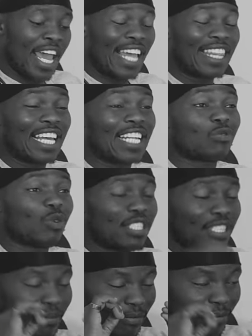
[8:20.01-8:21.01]
And that was
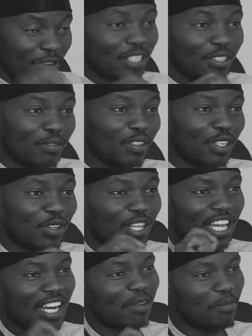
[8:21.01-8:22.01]
the first video
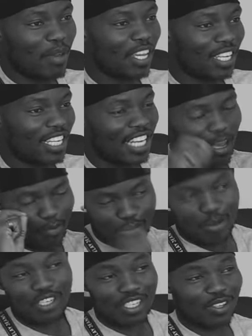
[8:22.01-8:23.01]
that I made, and I
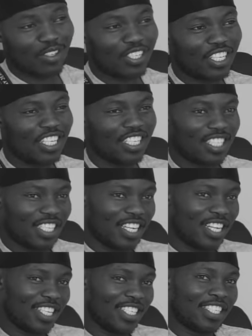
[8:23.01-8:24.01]
put it on the
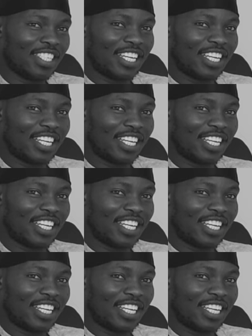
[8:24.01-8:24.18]
internet.